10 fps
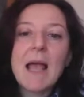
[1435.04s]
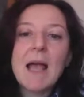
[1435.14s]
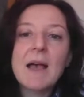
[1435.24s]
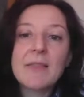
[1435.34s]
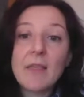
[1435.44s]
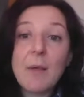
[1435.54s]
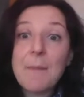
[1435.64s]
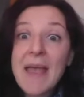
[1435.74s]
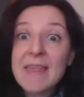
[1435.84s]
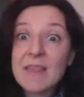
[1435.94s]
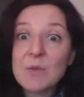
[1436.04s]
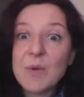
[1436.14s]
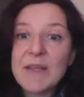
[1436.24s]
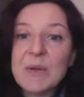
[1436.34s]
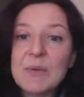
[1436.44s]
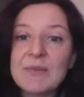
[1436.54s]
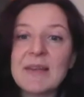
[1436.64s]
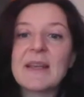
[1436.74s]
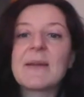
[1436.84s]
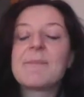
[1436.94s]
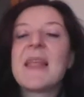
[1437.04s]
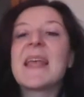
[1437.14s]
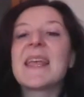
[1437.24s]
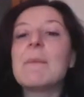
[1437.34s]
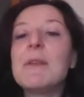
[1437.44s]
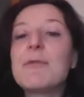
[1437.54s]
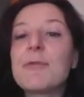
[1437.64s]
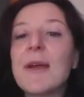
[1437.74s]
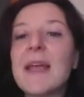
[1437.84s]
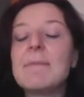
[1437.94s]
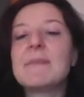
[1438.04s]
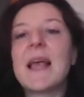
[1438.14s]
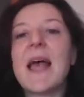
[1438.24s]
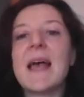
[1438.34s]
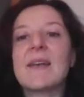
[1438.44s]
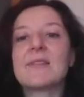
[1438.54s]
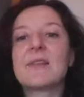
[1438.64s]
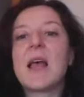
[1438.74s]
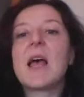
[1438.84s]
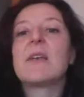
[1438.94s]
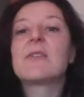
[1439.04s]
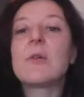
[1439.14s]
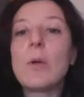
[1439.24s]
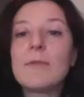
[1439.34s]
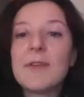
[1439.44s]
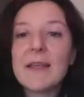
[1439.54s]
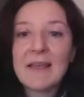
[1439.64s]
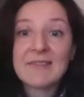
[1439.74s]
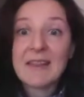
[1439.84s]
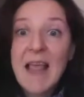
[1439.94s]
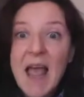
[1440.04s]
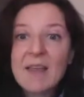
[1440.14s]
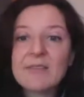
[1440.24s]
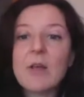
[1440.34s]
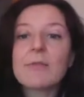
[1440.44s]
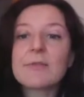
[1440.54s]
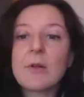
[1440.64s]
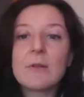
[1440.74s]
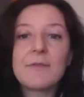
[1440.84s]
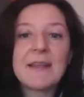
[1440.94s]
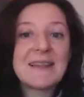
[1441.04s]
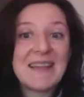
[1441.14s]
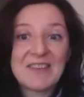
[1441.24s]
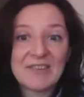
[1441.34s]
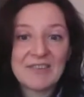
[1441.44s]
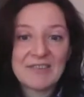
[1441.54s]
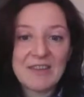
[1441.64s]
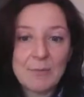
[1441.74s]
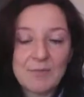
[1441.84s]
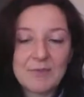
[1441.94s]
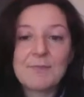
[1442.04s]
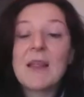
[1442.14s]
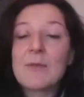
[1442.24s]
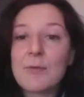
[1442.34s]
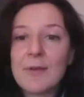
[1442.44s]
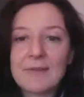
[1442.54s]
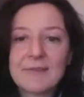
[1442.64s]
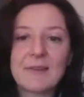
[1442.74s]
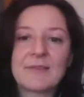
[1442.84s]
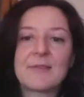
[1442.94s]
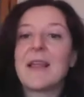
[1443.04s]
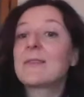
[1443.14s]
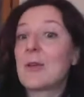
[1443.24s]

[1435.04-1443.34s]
the method we're using can be framed as a task of solving linear systems. For instance, let's